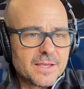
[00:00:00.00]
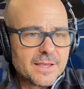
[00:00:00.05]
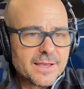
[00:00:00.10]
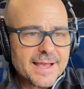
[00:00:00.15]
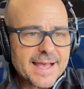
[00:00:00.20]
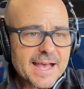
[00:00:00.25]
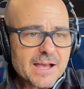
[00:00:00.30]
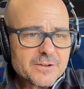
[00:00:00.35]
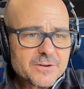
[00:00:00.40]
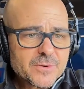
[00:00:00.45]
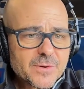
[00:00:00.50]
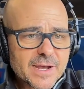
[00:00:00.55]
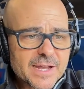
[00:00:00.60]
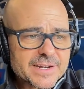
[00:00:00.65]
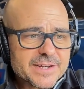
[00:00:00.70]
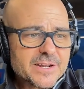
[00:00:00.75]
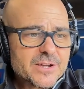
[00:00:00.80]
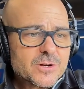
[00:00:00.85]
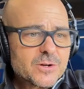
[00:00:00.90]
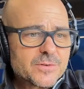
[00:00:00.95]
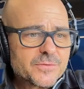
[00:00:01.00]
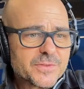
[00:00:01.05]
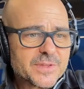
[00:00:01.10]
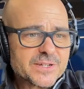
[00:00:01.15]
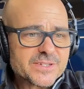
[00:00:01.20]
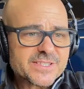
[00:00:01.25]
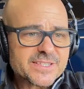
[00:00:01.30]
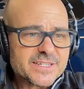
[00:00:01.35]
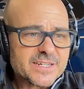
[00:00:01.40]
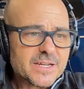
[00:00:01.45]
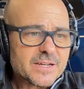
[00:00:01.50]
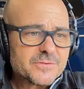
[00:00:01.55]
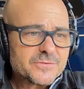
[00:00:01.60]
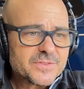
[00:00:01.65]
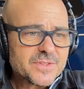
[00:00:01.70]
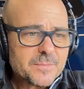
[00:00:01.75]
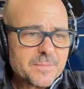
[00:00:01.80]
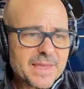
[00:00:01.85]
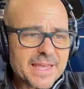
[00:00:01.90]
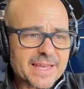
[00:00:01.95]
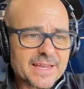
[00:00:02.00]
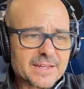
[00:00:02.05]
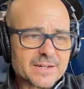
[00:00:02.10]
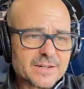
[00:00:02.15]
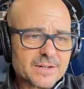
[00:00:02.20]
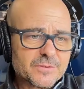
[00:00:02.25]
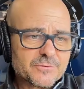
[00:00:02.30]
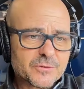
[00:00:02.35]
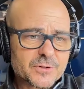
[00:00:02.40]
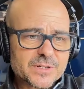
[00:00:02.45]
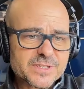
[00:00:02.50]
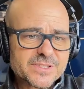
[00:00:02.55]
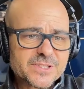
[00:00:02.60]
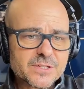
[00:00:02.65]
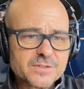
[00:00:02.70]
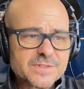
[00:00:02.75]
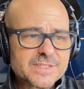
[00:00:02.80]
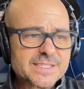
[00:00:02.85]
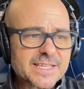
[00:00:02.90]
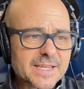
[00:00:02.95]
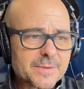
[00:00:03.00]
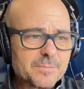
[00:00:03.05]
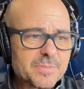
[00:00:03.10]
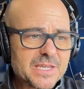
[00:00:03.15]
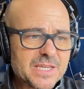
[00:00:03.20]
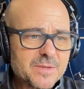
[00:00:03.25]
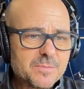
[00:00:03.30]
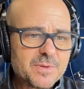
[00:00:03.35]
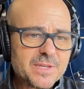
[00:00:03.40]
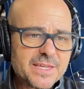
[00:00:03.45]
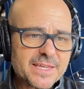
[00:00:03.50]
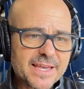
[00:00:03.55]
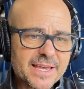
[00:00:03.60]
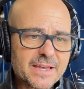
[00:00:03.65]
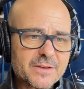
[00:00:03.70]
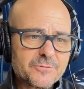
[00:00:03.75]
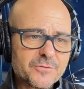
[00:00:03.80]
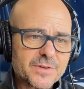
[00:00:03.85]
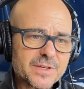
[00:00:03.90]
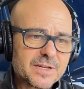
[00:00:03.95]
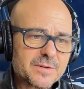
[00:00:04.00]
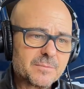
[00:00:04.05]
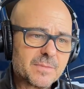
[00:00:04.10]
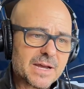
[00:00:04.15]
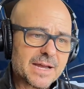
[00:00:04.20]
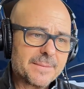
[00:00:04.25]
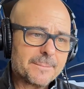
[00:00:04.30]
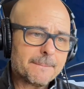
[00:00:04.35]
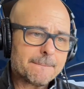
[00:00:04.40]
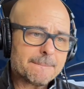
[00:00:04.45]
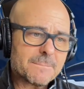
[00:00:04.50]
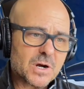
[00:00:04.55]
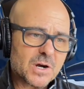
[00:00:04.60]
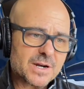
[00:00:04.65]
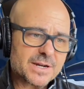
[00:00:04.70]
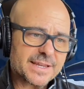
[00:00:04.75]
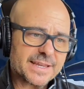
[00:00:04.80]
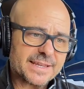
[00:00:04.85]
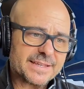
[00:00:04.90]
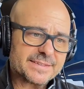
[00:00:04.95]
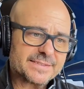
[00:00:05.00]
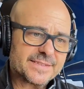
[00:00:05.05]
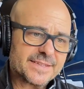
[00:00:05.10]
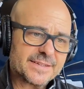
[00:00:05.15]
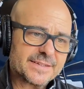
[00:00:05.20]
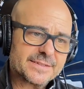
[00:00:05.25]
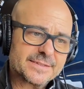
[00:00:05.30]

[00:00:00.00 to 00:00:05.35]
How do I know if there's enough demand for a service like PPF in my market?